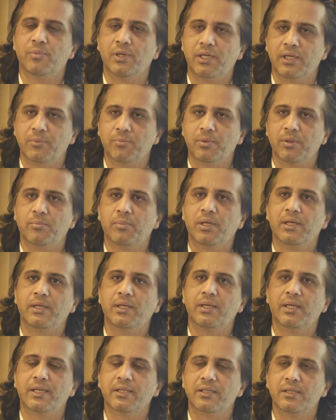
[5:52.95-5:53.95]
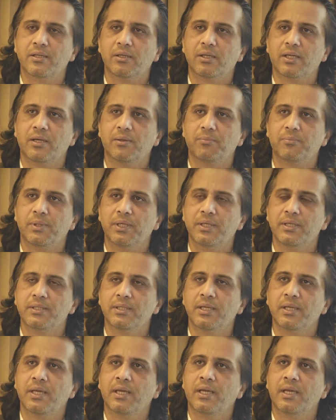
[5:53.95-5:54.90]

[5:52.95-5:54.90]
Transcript: multiple multinational companies,